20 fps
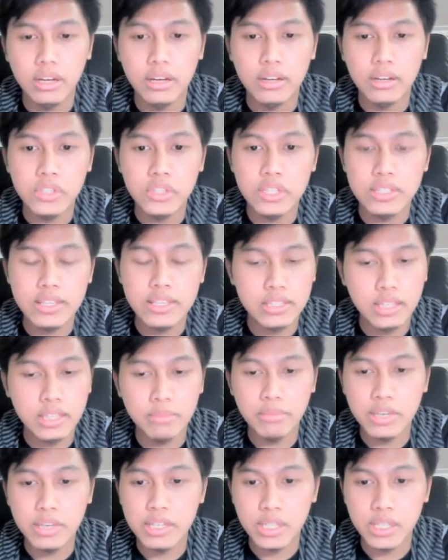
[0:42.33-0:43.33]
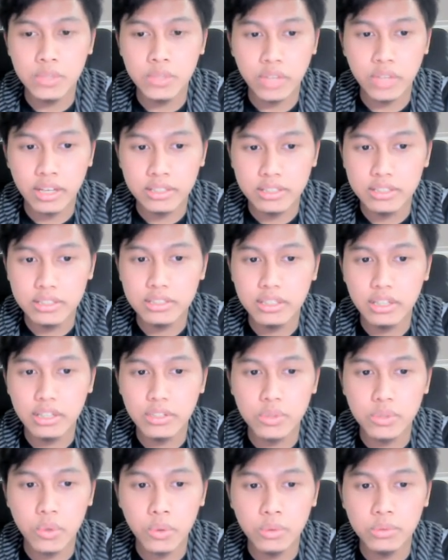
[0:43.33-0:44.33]
1. This system is intended
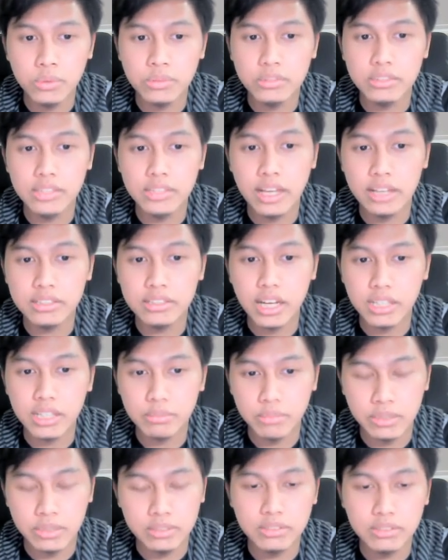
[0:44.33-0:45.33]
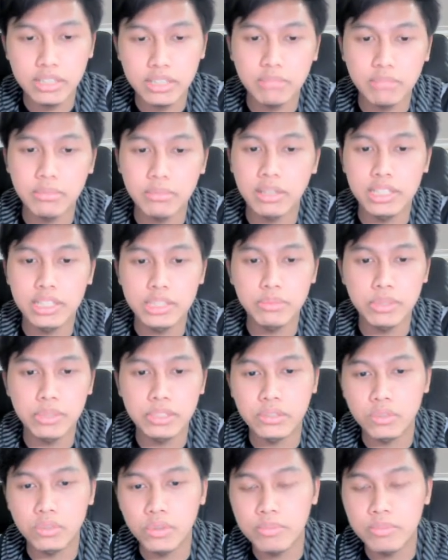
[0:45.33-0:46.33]
so that admin can manage
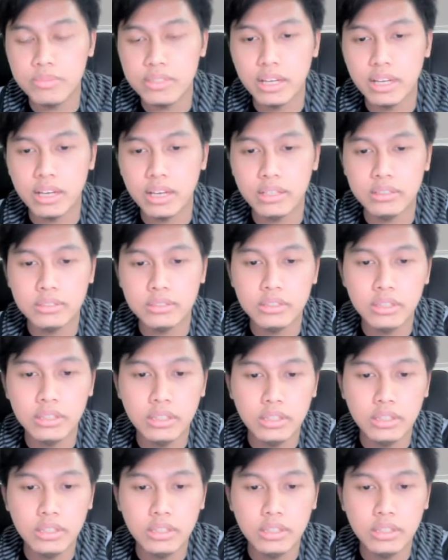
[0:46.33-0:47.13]
meeting rooms and